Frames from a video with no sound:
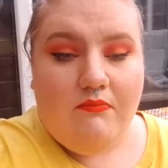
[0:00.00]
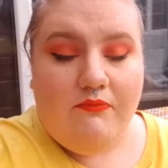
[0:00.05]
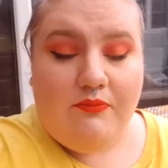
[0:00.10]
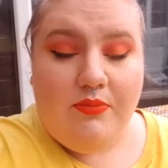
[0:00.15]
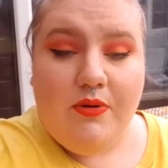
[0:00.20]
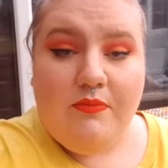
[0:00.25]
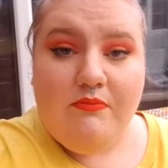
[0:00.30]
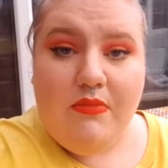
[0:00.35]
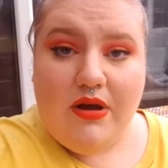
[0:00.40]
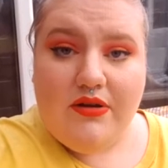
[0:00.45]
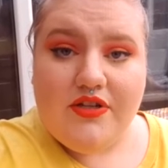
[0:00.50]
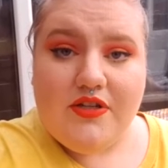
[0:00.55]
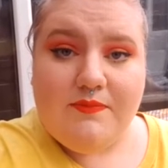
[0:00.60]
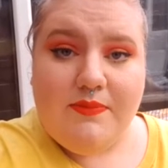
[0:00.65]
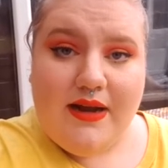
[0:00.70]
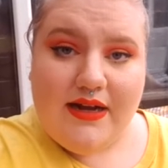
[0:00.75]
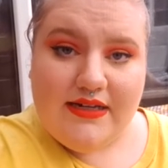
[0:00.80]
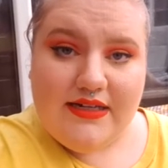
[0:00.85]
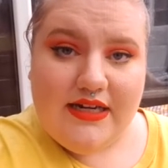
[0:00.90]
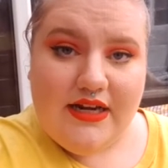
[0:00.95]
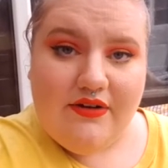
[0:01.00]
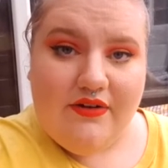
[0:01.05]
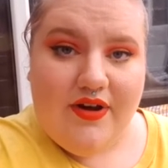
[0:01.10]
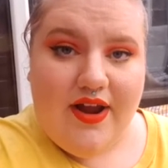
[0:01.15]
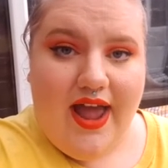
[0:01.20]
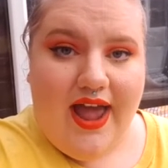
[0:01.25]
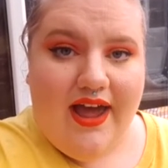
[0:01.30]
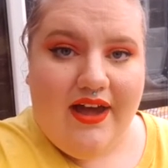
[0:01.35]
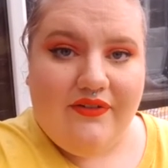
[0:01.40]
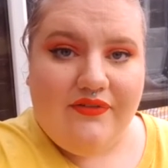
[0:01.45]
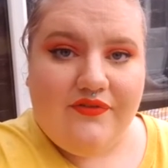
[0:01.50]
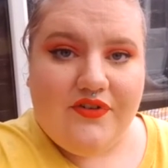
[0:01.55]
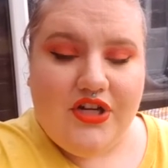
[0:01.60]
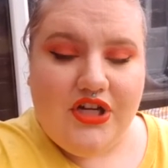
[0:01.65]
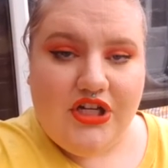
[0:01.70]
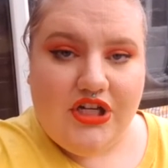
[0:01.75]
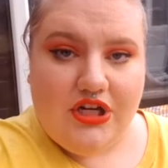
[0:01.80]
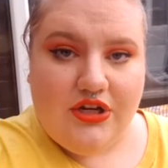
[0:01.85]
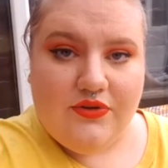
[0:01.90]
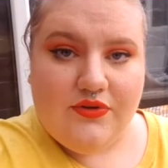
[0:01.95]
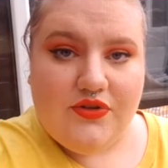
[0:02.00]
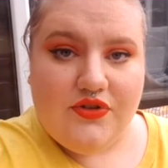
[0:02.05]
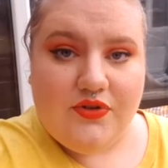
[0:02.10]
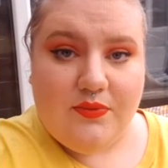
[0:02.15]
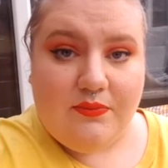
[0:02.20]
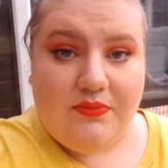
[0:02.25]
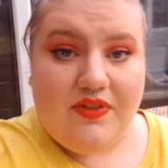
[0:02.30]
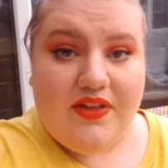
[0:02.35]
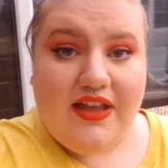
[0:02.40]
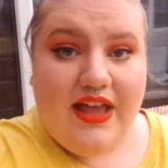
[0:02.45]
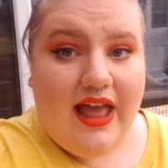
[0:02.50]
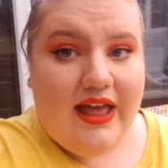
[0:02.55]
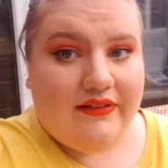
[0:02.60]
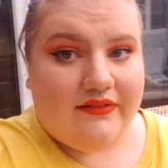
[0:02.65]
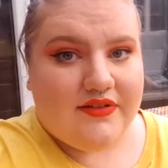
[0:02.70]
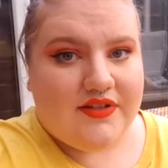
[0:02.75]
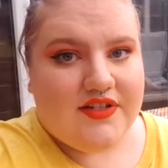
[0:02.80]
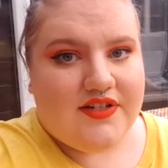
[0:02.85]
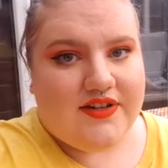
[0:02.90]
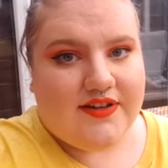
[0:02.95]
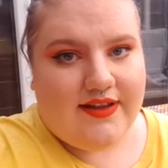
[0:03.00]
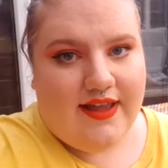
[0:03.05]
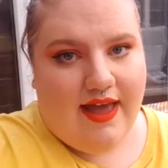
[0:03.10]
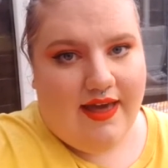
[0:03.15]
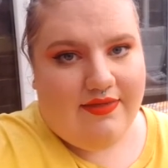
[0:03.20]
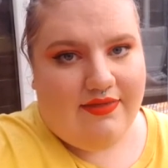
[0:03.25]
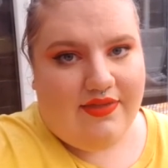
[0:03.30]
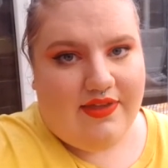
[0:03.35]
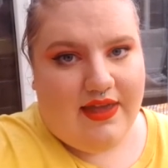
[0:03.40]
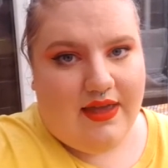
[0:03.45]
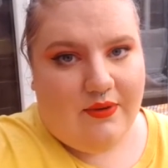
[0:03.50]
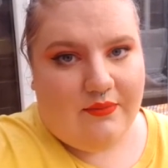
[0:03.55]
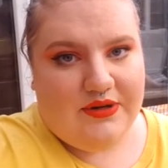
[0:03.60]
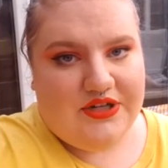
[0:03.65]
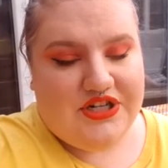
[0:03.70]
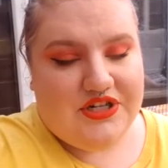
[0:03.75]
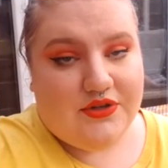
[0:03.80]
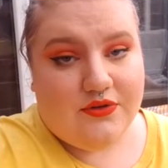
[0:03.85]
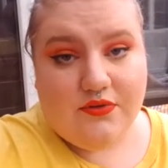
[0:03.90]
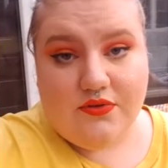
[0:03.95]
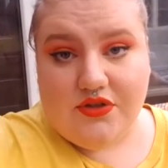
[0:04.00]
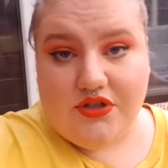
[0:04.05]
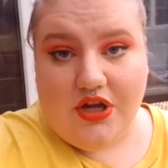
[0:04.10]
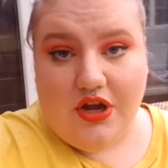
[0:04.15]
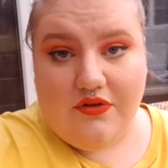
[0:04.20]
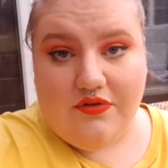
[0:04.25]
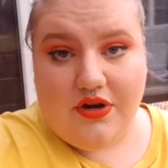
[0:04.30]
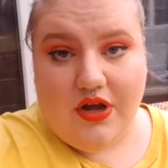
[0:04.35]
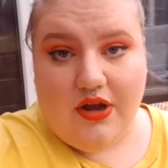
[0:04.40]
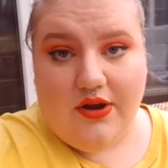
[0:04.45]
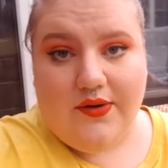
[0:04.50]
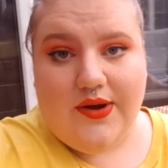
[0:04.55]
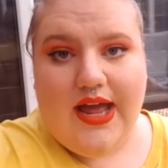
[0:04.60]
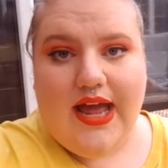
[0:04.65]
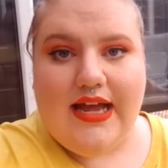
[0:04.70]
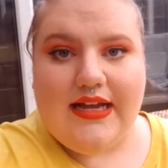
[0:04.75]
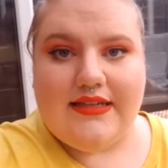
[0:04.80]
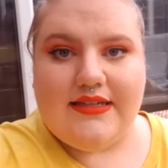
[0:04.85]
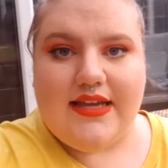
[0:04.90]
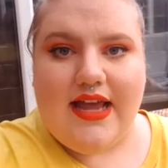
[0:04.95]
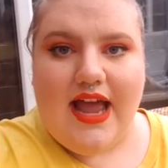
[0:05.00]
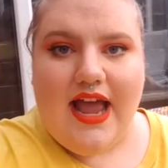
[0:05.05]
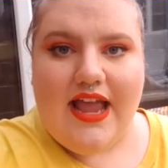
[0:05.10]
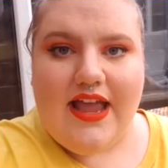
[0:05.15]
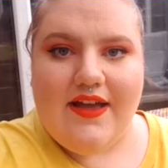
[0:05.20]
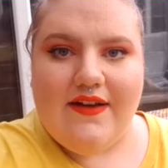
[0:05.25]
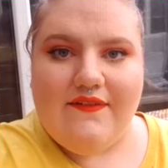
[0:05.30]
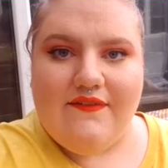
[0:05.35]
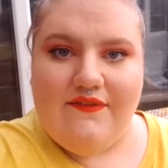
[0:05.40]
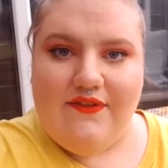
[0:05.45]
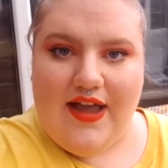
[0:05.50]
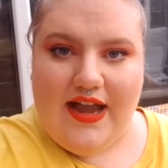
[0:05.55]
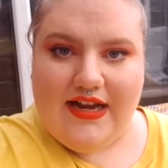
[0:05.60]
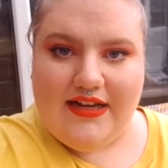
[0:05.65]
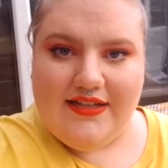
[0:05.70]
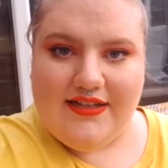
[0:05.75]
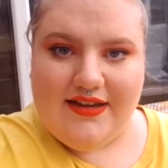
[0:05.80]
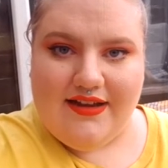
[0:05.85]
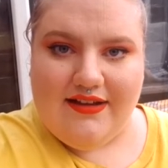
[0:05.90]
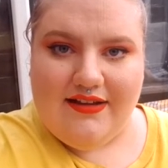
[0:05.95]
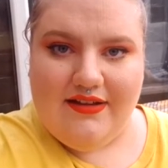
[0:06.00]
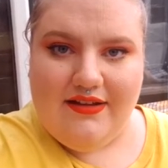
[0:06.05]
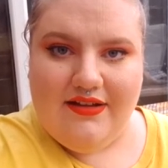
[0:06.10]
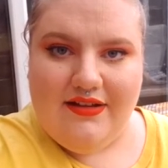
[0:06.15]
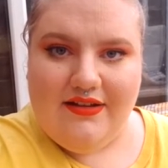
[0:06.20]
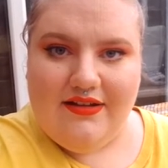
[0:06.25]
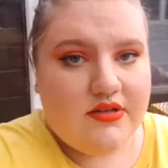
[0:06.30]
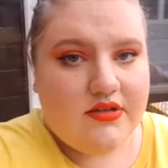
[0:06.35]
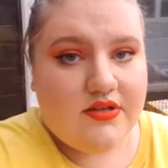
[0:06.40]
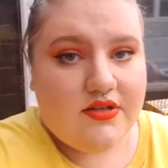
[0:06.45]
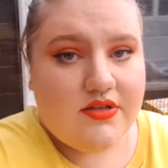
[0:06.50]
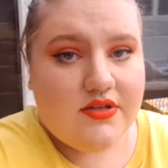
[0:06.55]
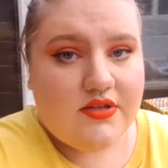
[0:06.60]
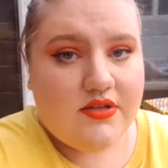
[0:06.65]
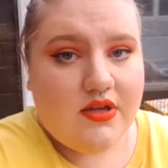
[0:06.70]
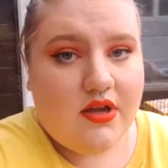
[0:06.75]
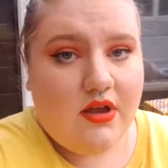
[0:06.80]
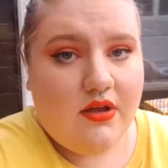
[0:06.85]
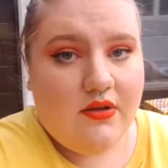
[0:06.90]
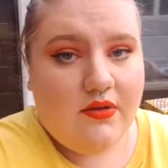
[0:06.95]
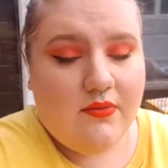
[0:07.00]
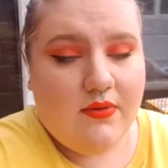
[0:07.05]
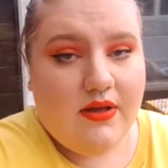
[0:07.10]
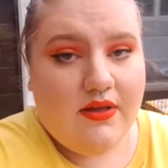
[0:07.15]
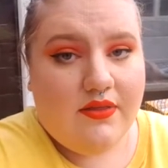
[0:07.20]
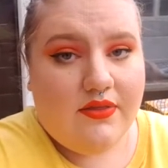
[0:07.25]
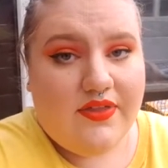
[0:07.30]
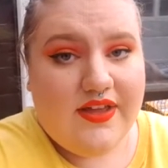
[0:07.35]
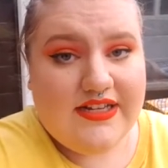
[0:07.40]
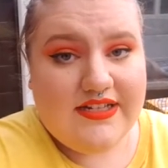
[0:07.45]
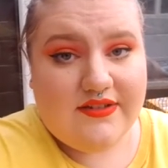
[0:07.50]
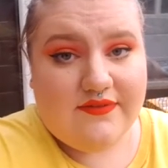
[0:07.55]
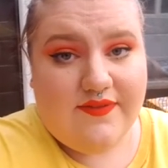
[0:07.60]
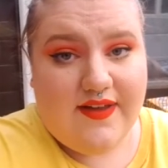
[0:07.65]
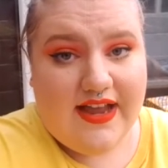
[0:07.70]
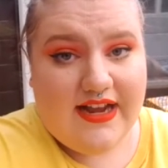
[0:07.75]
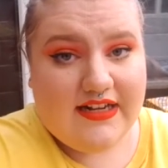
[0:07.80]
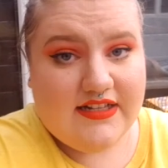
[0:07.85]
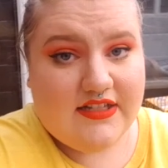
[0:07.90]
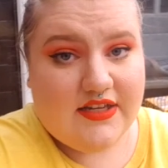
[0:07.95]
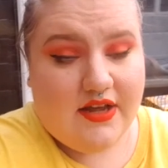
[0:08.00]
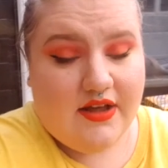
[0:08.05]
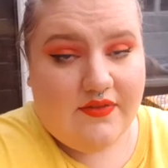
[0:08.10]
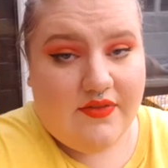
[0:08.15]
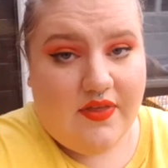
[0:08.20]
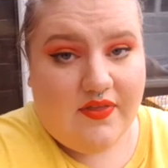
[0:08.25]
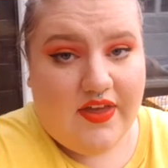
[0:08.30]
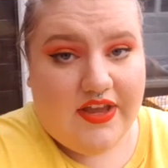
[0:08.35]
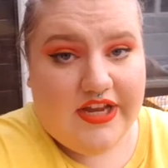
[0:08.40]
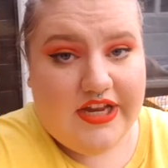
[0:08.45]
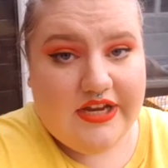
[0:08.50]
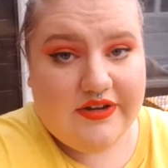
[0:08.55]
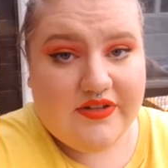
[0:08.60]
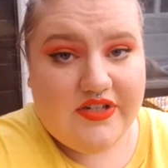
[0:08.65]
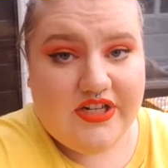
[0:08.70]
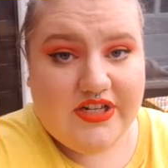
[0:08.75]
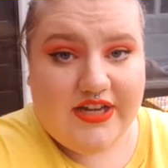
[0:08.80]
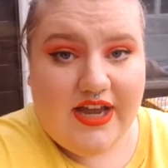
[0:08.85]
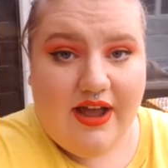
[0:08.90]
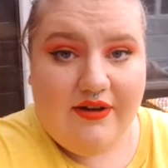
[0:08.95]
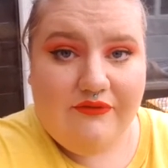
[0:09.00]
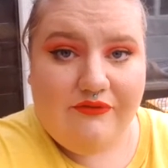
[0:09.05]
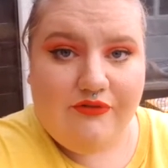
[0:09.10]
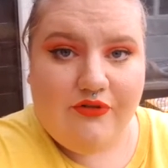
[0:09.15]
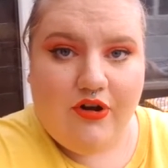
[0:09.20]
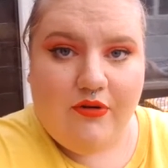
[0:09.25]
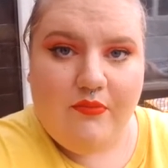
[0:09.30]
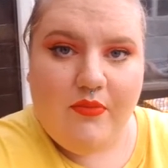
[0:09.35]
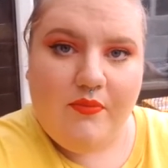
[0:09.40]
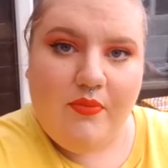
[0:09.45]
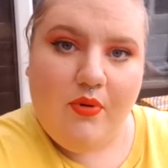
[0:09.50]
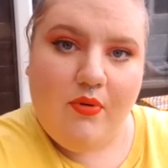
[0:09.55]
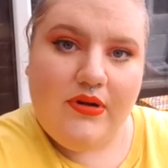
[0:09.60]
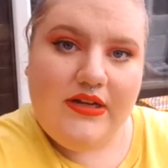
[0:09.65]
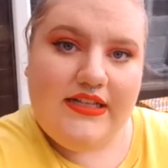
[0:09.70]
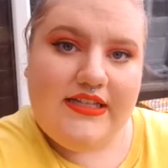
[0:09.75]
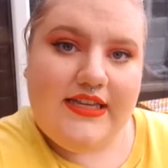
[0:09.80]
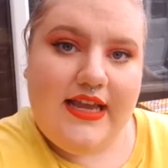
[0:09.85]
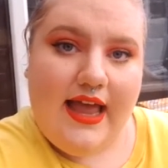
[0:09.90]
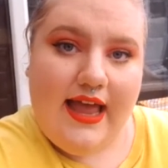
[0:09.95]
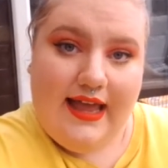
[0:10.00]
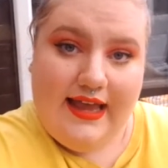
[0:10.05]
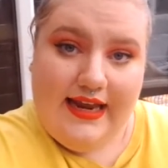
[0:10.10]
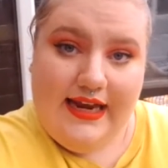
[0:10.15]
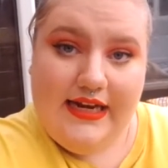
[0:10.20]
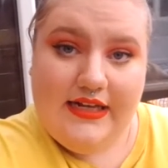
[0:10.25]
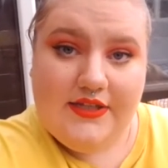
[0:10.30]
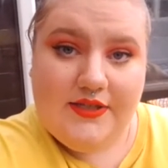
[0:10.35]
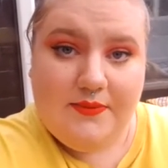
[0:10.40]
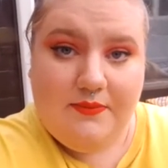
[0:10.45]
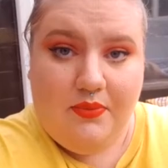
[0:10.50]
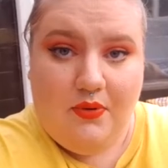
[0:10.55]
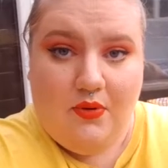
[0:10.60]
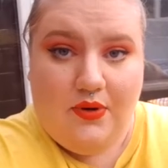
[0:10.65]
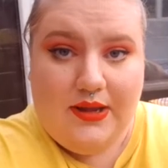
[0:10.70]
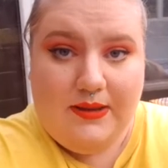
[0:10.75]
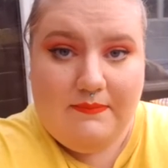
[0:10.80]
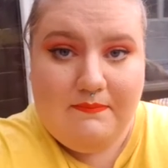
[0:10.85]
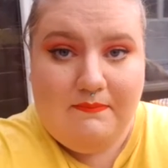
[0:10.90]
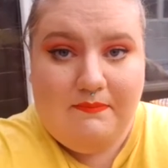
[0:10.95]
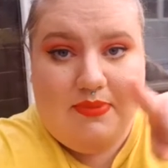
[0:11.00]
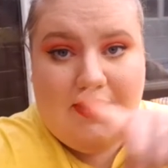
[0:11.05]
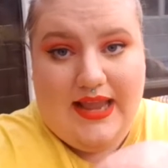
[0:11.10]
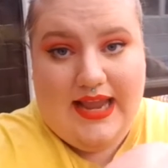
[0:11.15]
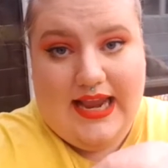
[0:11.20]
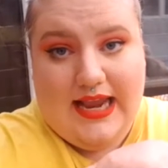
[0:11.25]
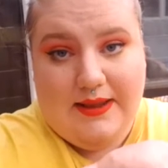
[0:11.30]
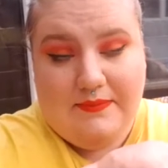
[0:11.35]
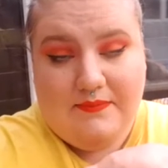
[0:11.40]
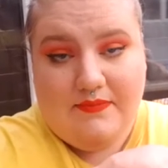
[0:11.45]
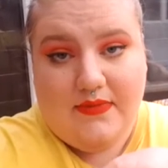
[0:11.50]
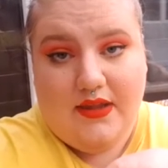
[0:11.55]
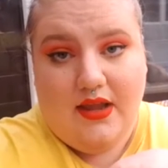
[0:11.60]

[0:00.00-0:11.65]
But most bacteria have to use something else to get there, which is also known as a vector. So this vector that they use to get from point A to point B